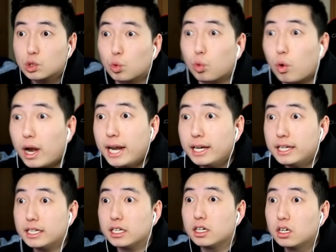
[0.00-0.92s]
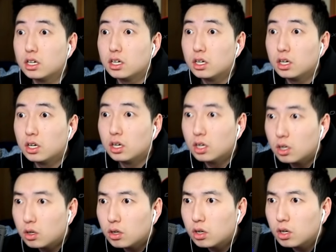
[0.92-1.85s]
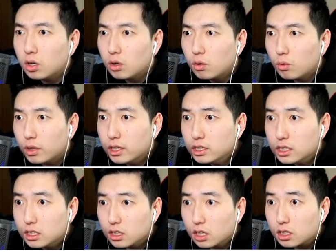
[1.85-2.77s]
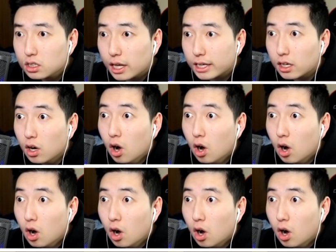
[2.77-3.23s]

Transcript: Granny. What does it look like?